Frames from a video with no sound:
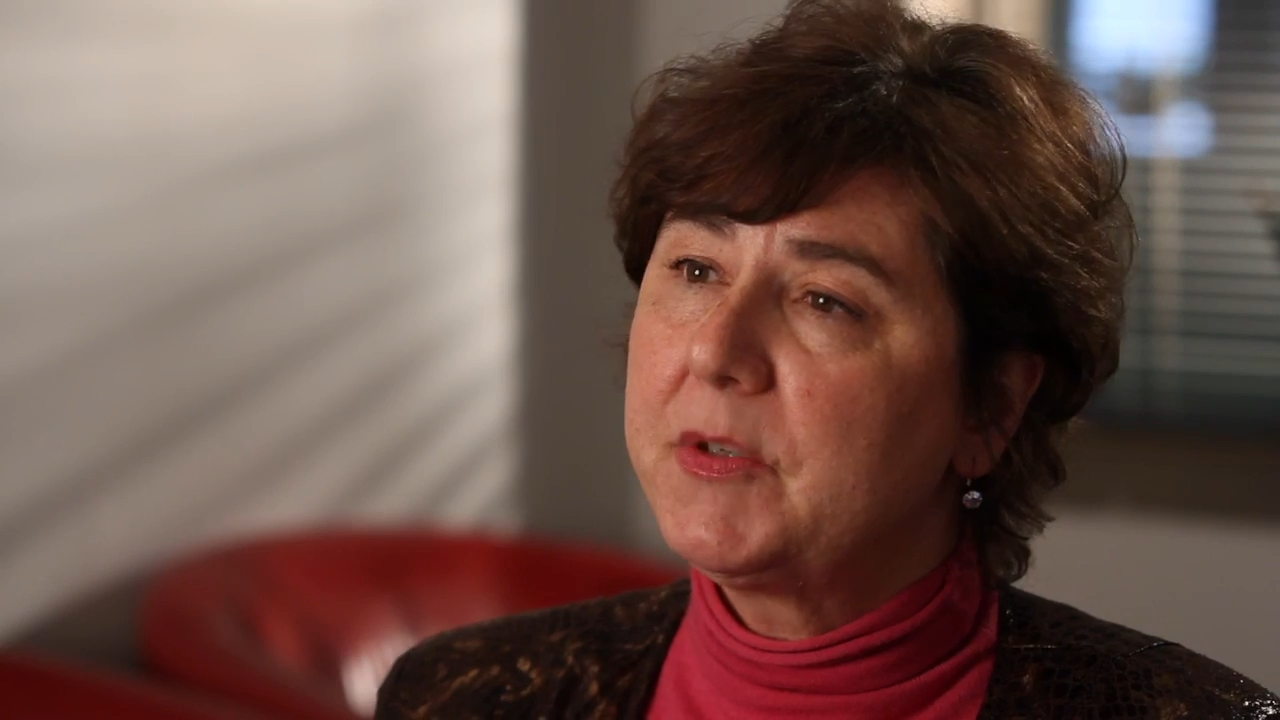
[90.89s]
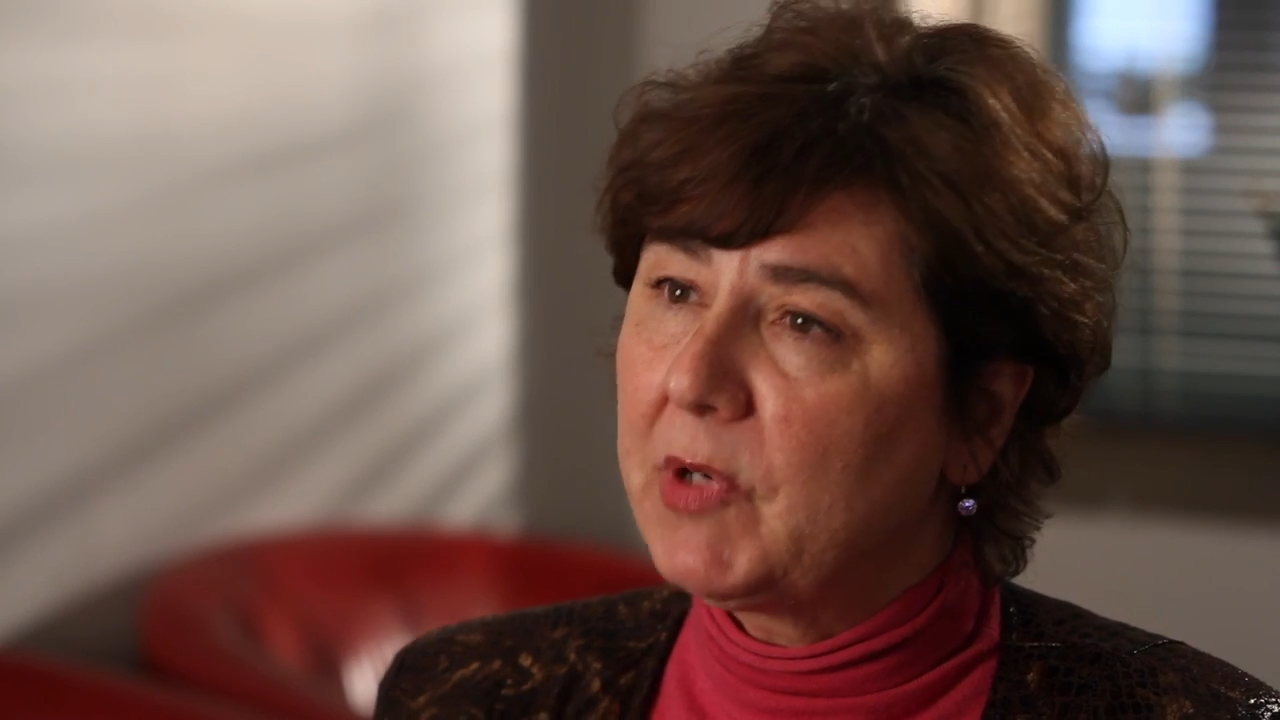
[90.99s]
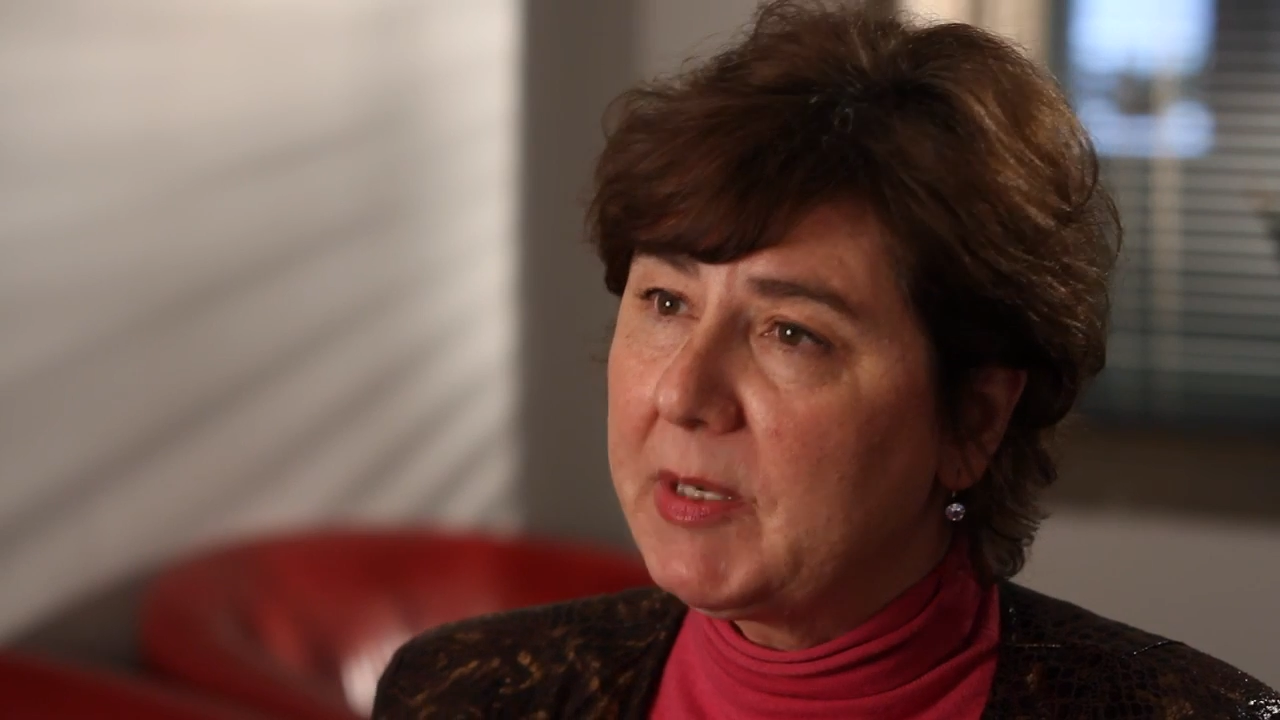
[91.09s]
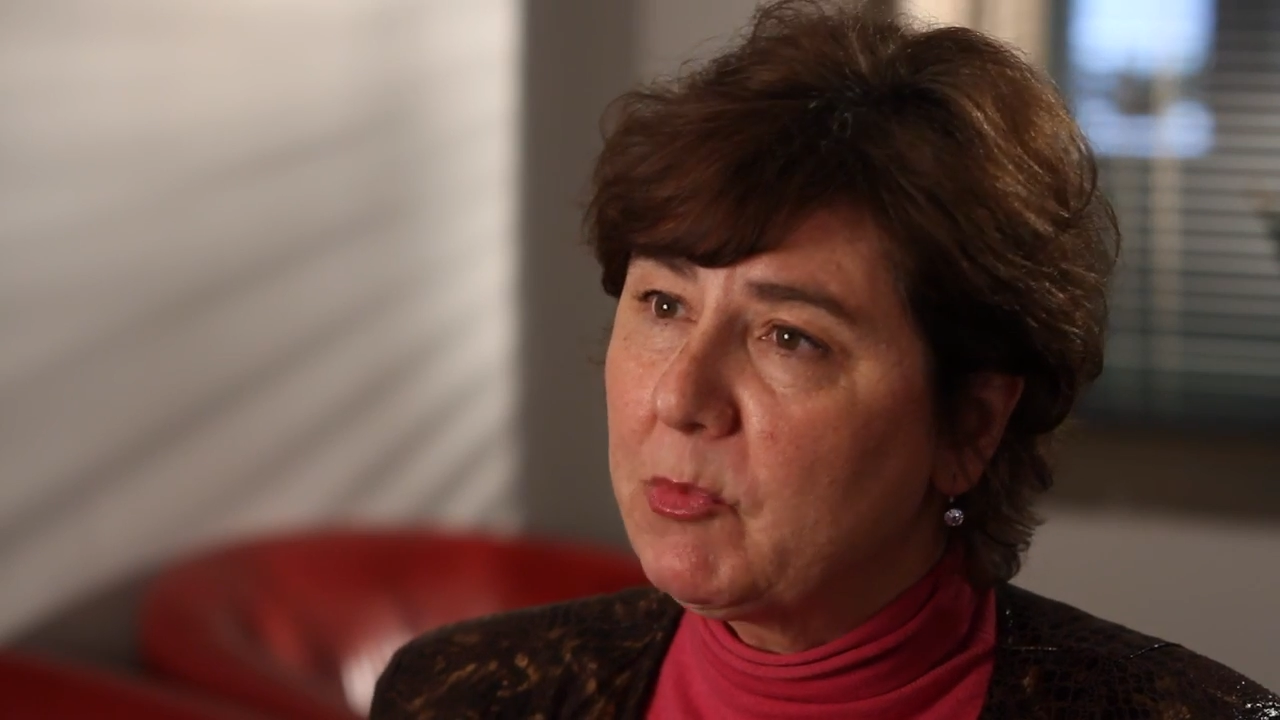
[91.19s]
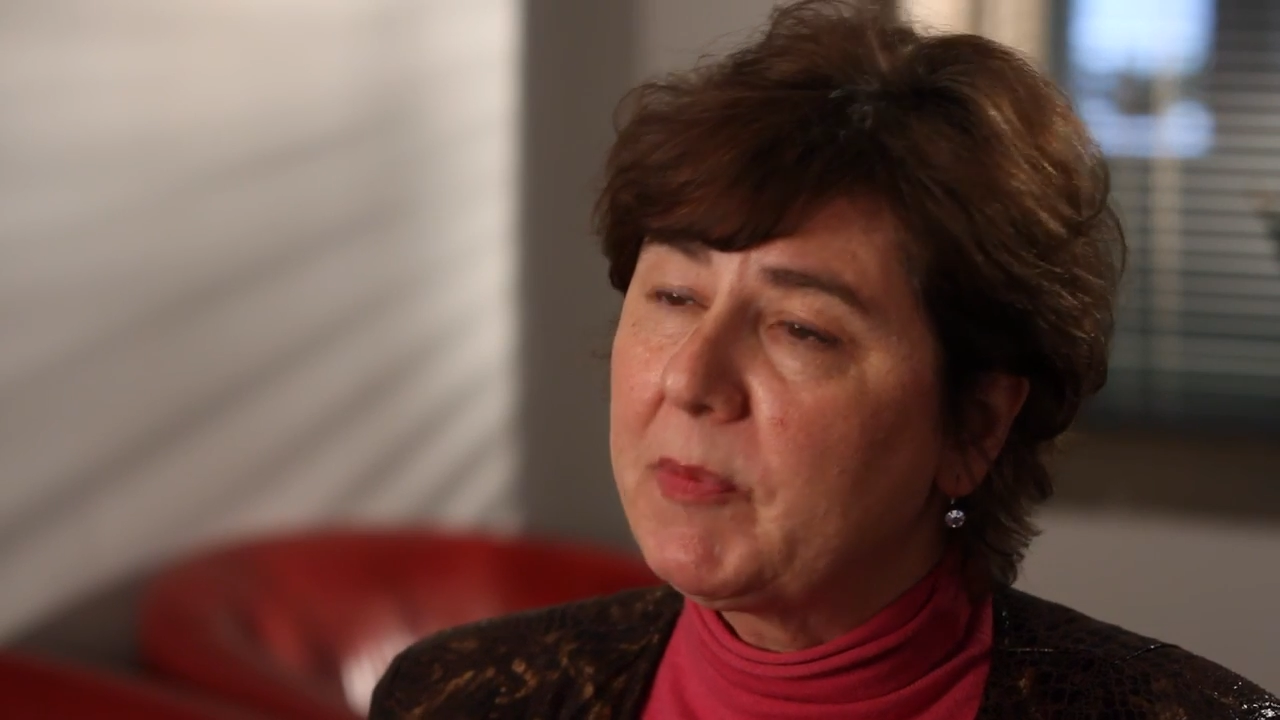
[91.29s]
to
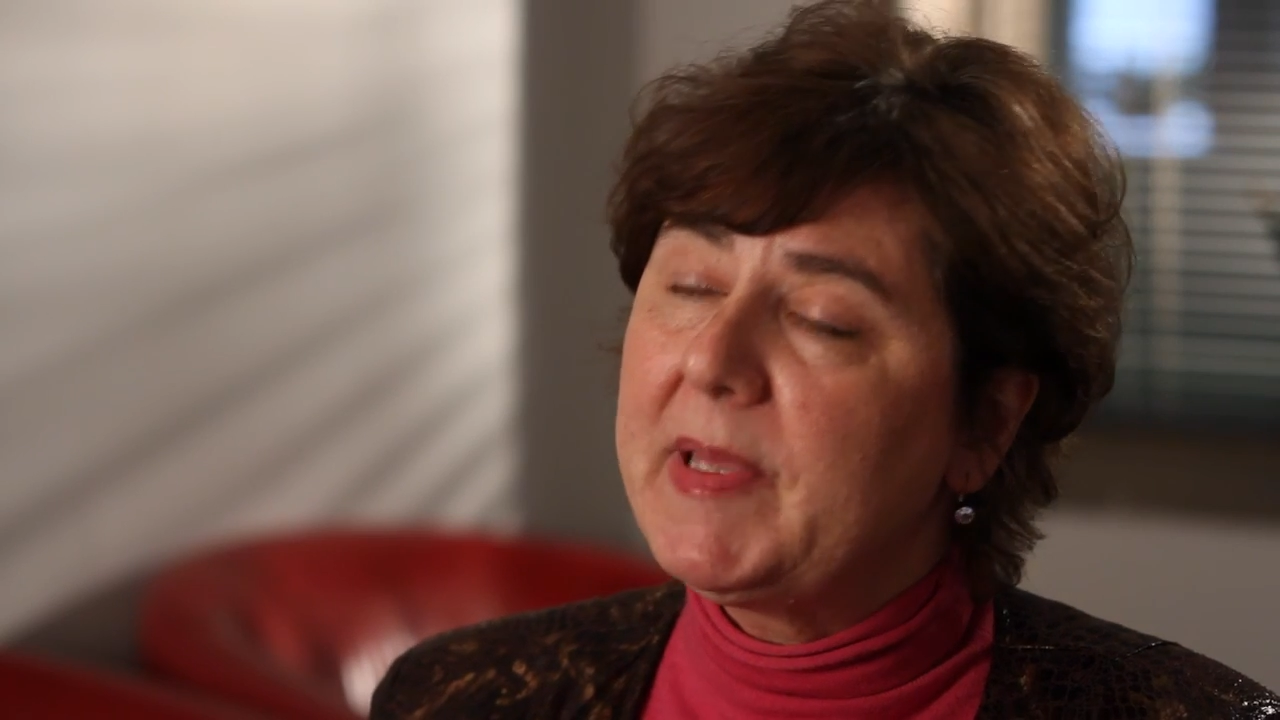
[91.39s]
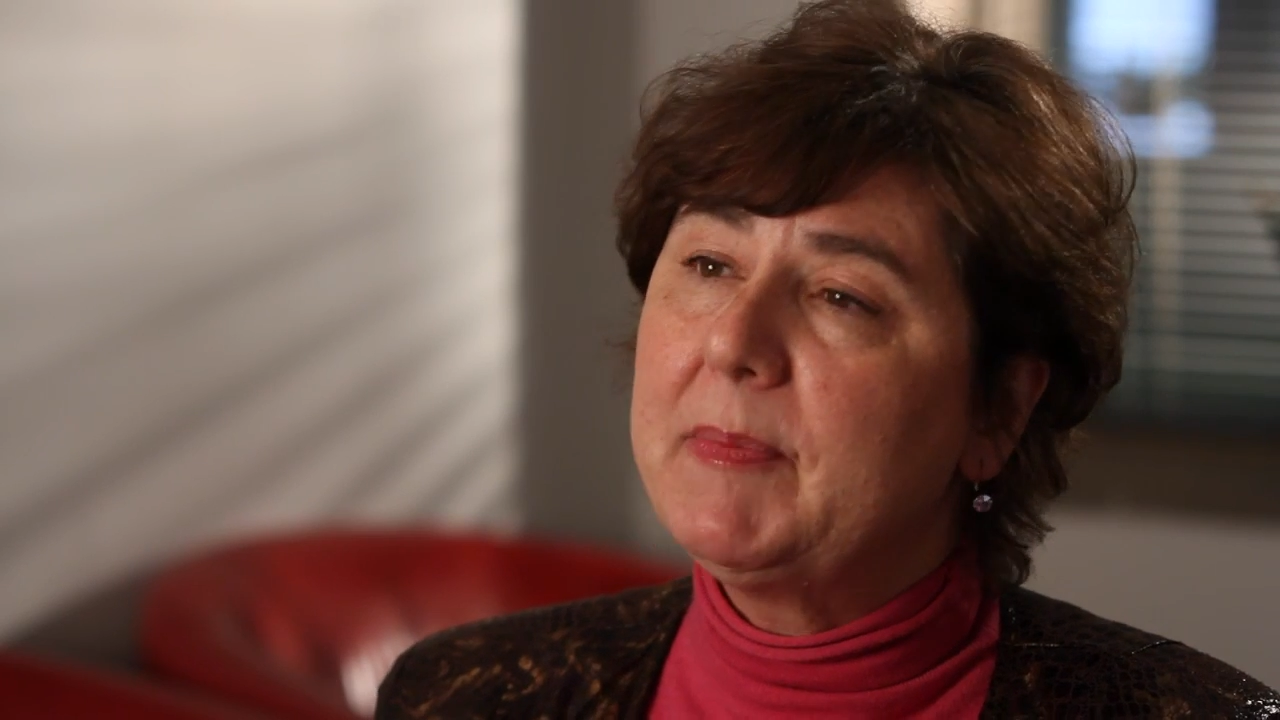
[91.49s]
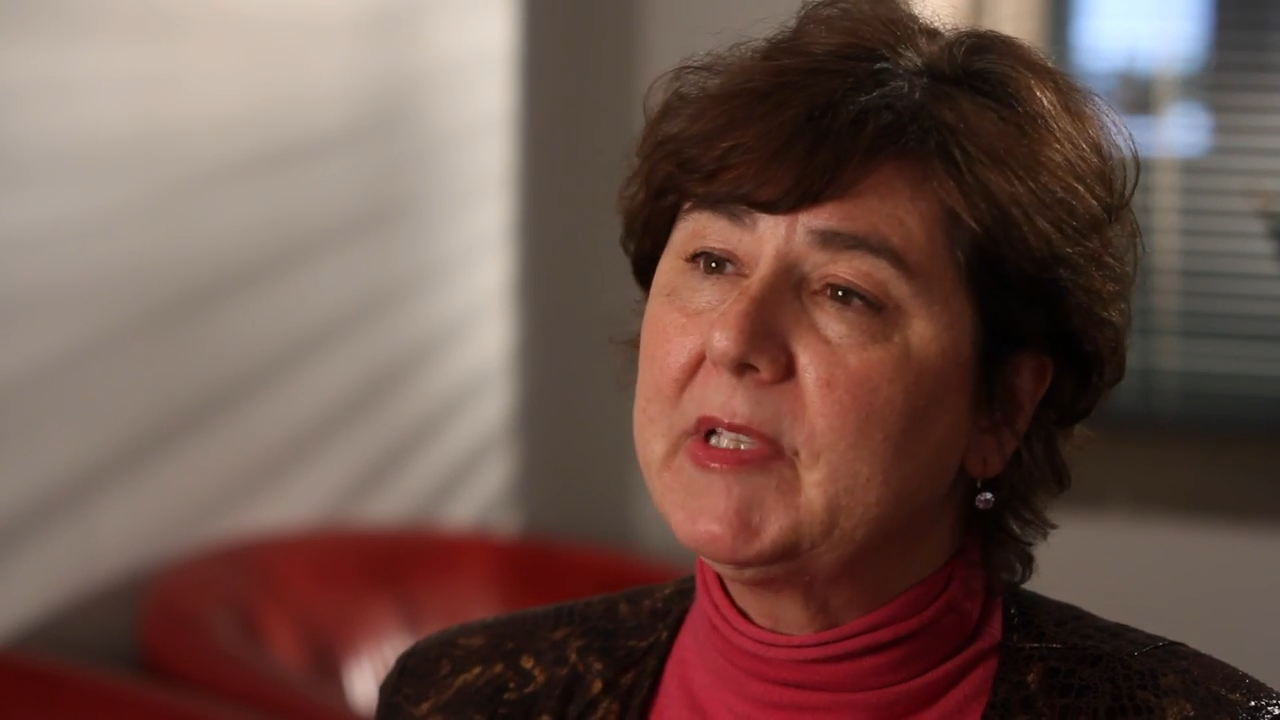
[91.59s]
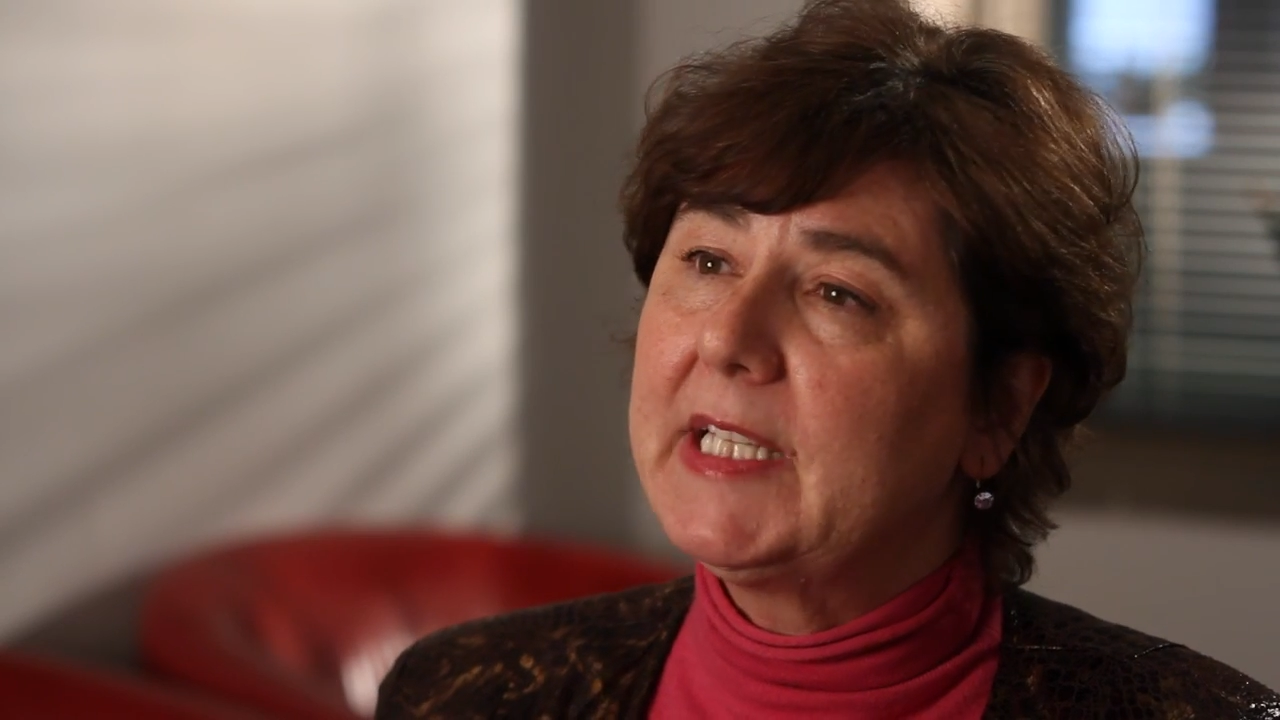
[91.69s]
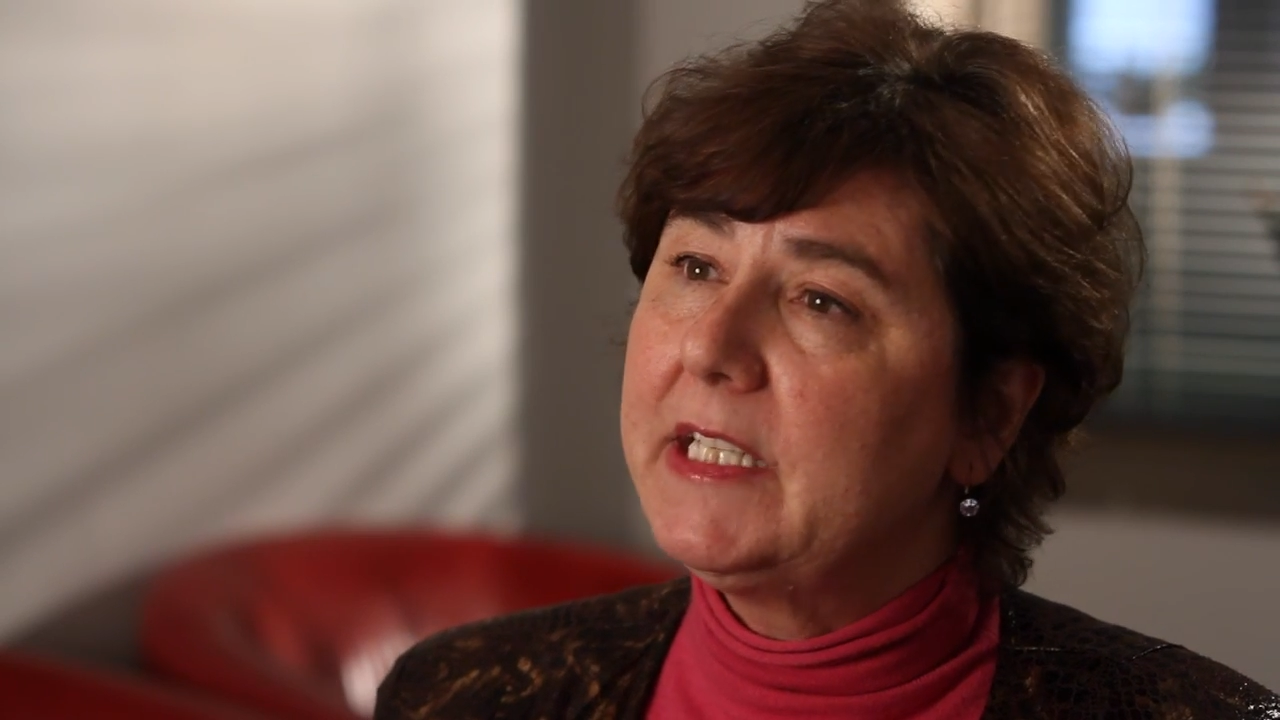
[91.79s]
bring more people